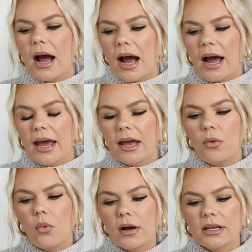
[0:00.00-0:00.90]
I
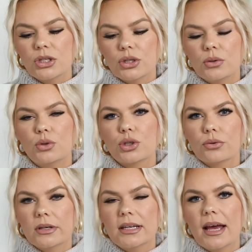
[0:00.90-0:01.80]
wanted to
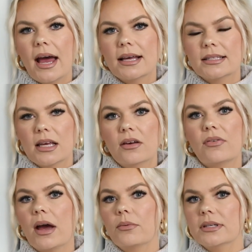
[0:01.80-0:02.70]
treat it as if
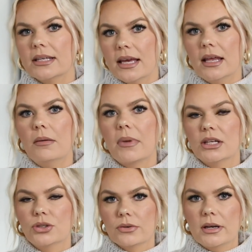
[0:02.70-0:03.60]
I was in my
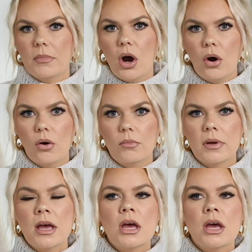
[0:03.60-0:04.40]
dream home.